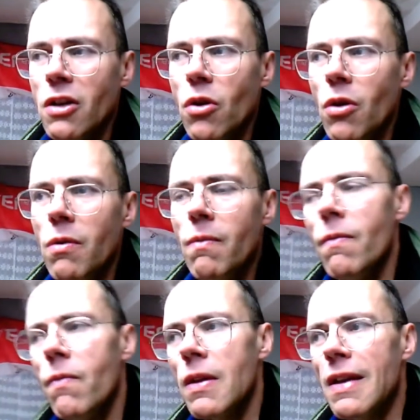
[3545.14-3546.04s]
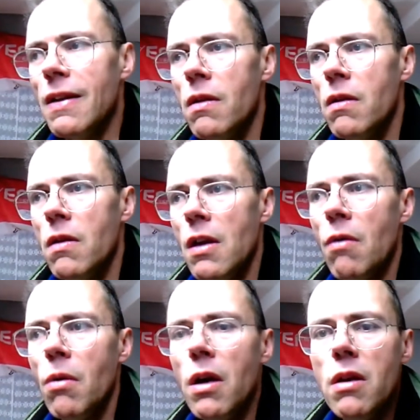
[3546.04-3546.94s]
So
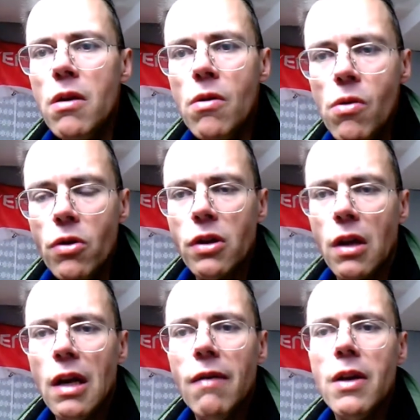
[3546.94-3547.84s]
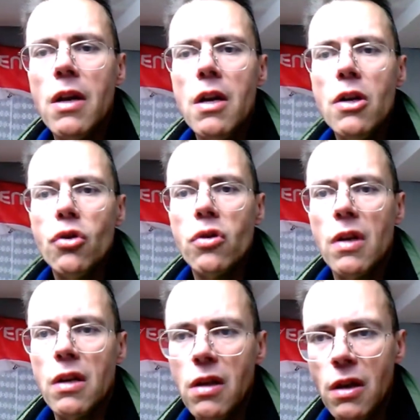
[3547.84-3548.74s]
they were using even issues
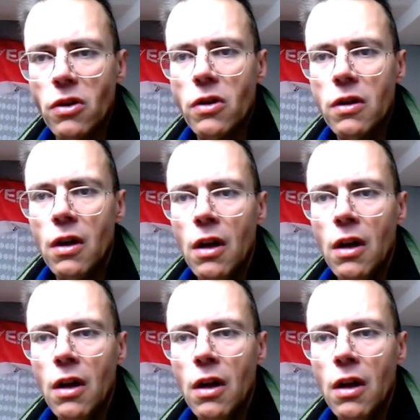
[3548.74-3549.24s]
like this.